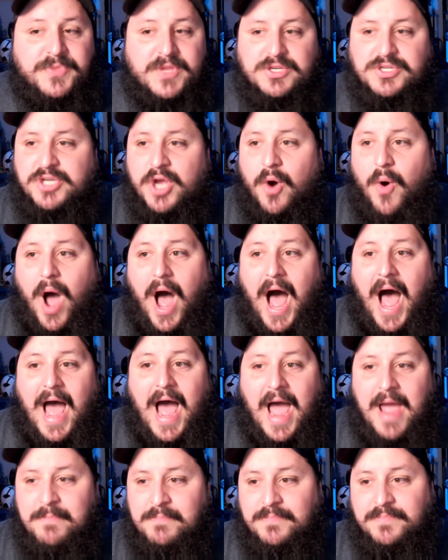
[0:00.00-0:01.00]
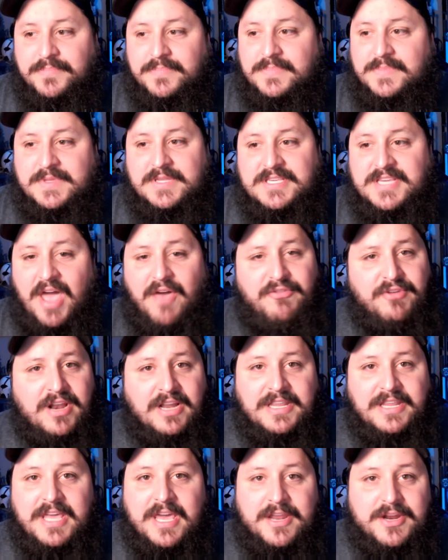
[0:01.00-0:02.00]
So I- am
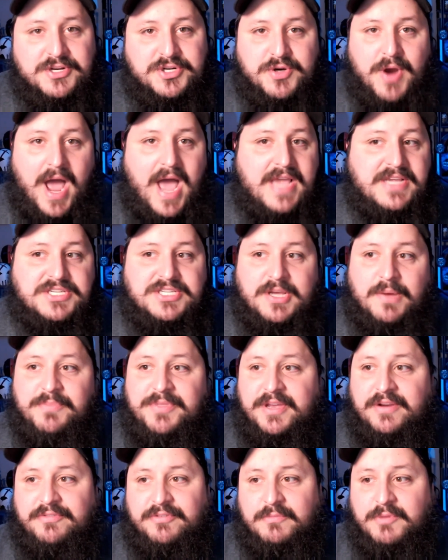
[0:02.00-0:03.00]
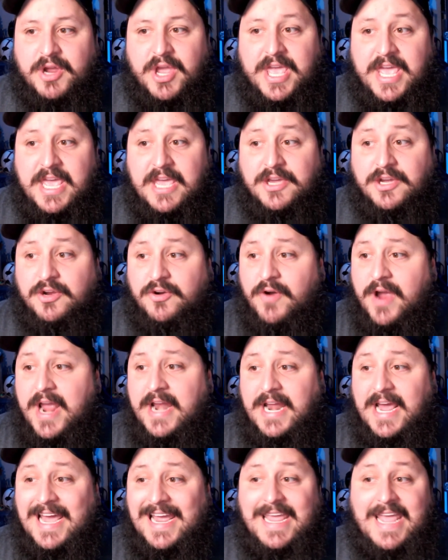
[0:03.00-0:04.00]
definitely going to try something from Geek
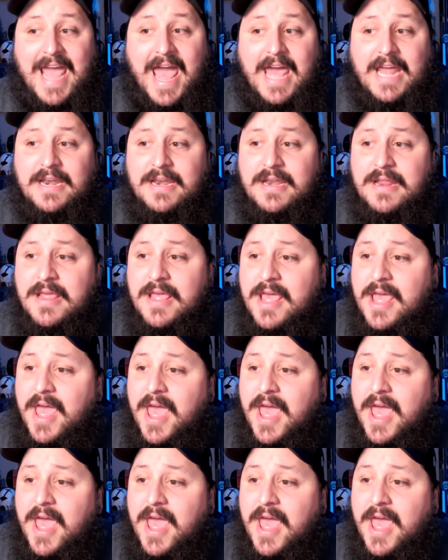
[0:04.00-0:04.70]
Crate again.